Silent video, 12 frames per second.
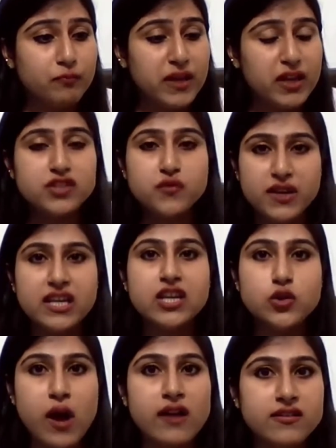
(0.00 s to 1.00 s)
because we
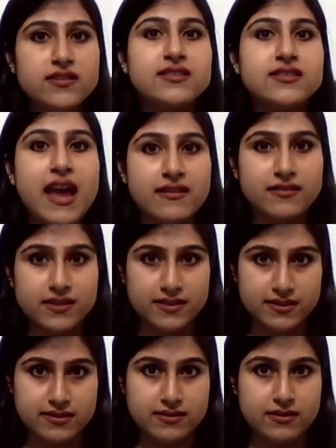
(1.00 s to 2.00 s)
need to understand
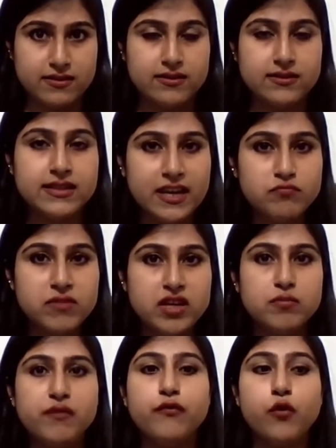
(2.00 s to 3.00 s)
this
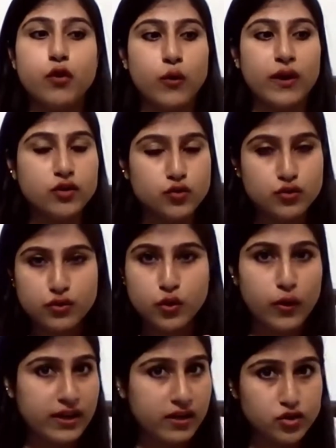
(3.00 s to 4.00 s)
statement before
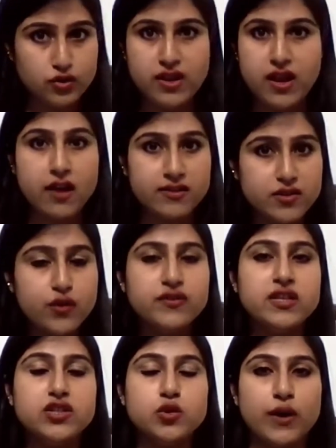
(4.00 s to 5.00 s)
going into the answer of
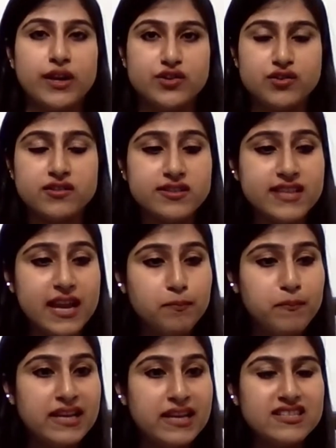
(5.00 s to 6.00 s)
these two questions, that
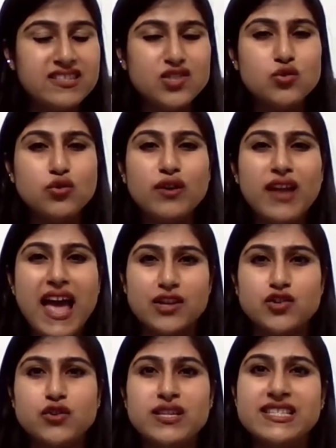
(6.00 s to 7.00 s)
patents do not
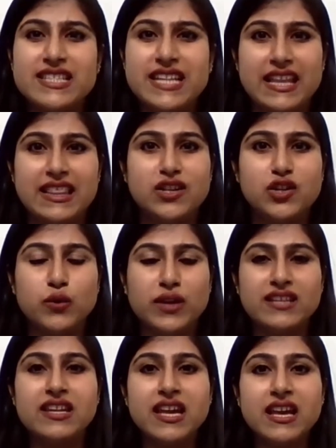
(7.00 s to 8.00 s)
actually say that you
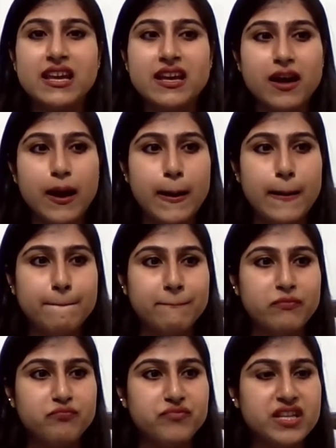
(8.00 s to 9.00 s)
can
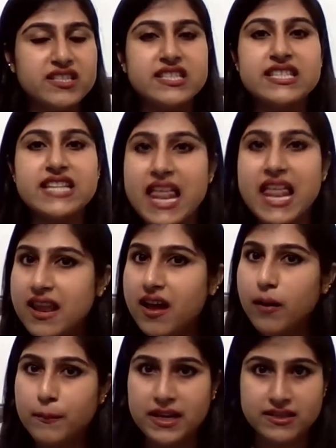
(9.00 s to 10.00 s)
sell
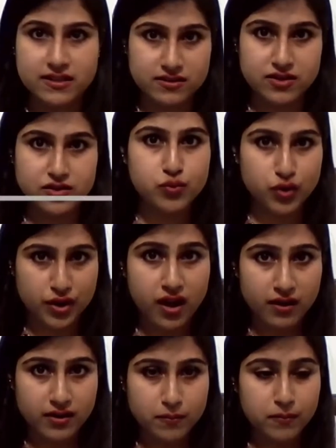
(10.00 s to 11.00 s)
a patented
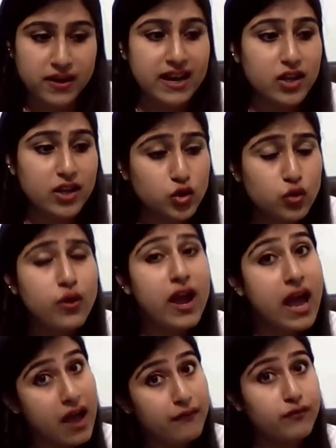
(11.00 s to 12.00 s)
product, but you
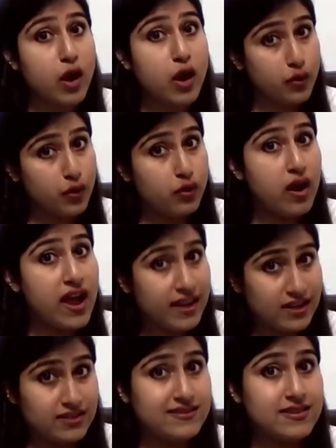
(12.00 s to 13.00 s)
have now the
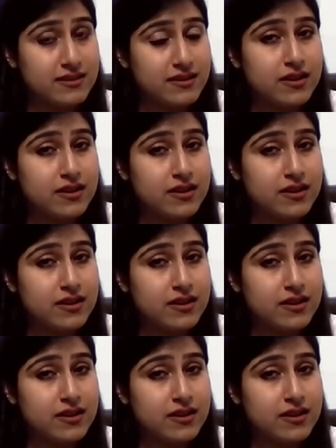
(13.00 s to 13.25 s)
right